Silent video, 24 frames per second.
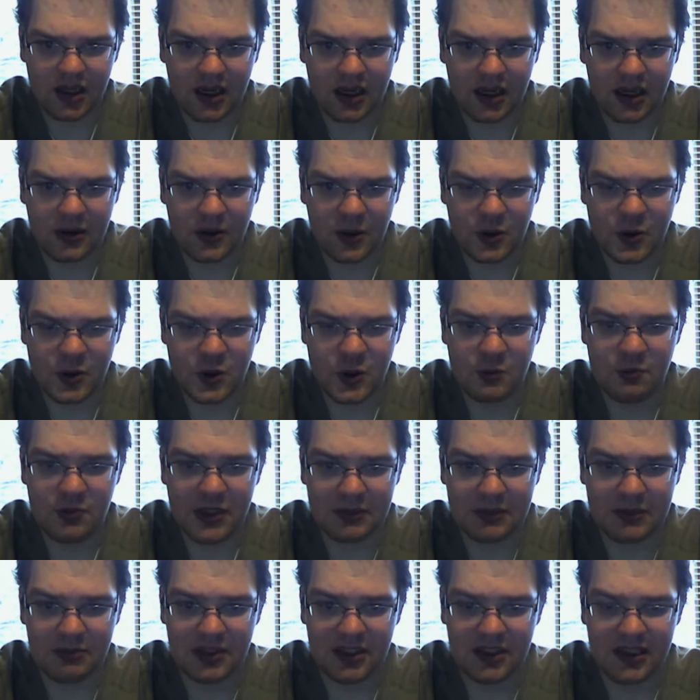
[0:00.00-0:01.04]
and the two
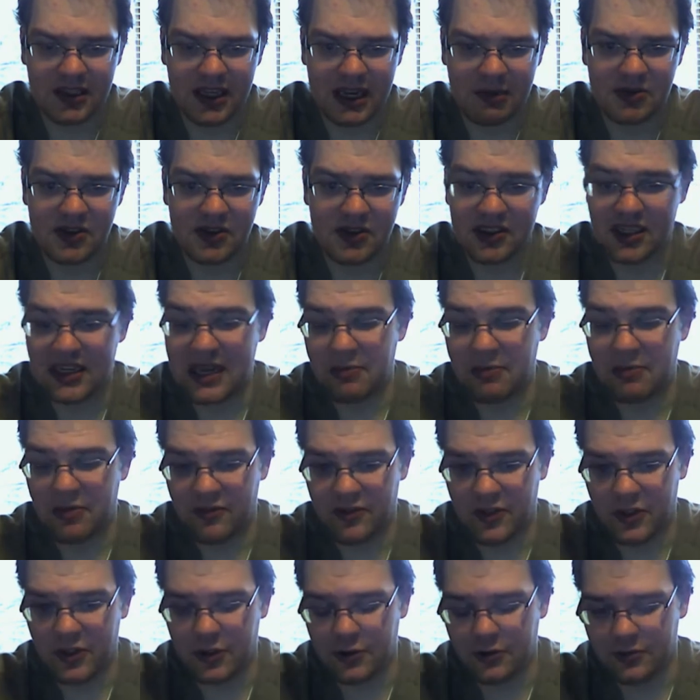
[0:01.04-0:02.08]
Pikmin games, to name a
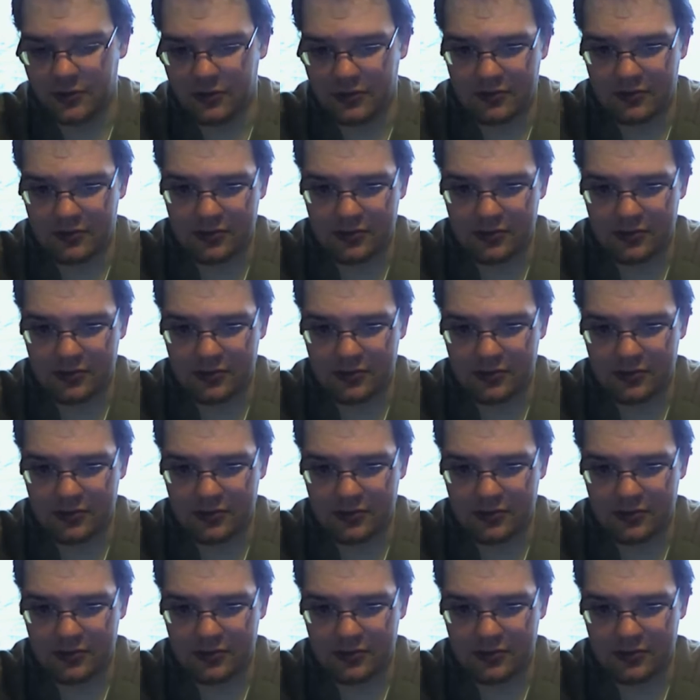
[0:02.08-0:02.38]
few.